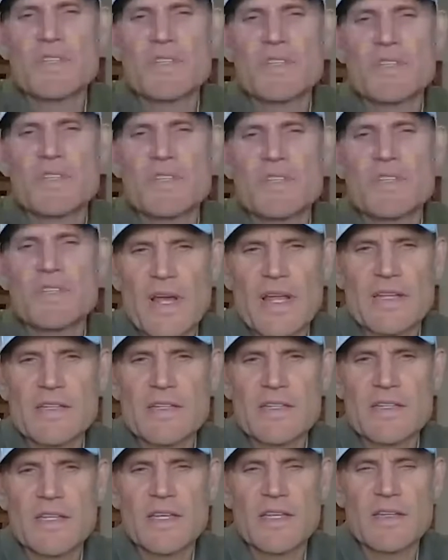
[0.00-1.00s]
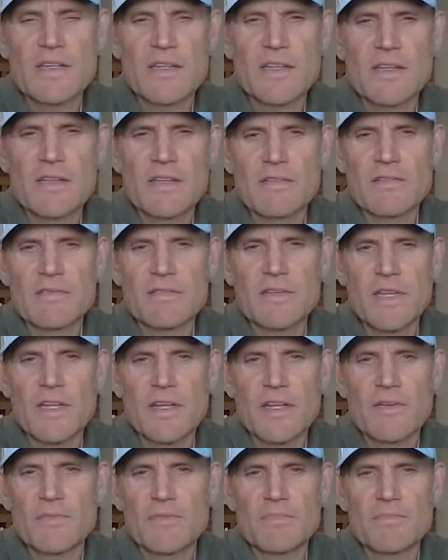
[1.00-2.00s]
any trends that
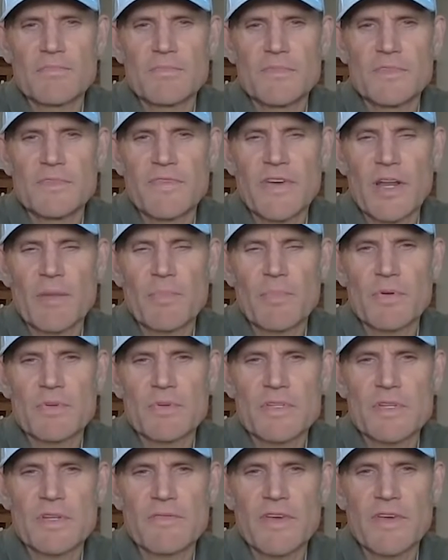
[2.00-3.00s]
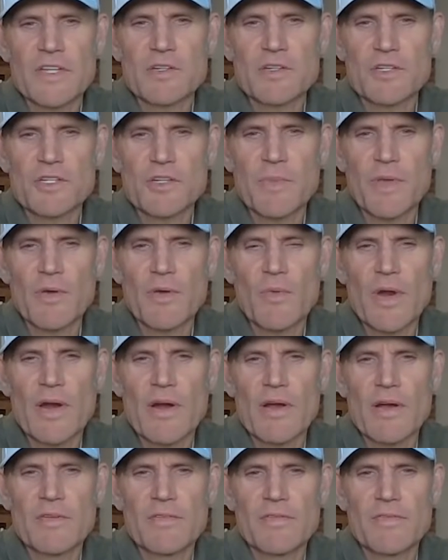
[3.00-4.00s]
developers and investors should be
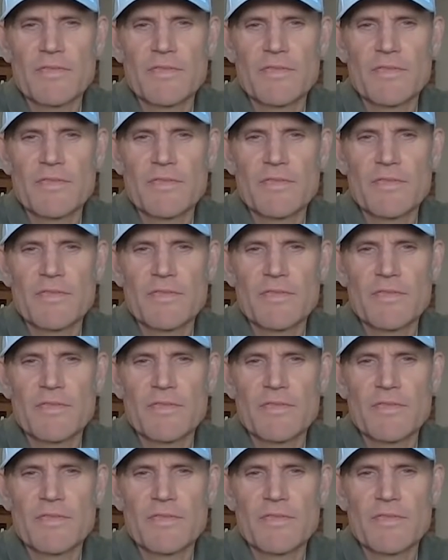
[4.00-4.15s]
aware of?